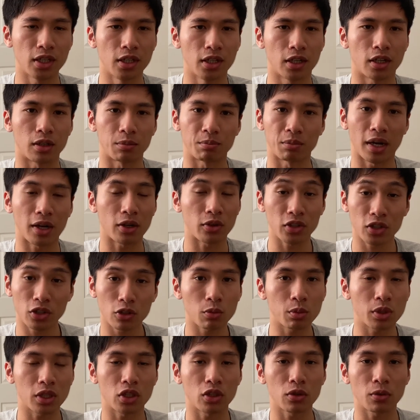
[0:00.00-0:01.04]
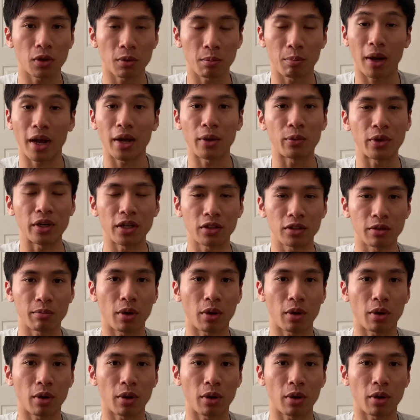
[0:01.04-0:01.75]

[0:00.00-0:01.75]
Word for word: Um, I'll still be doing bi-weekly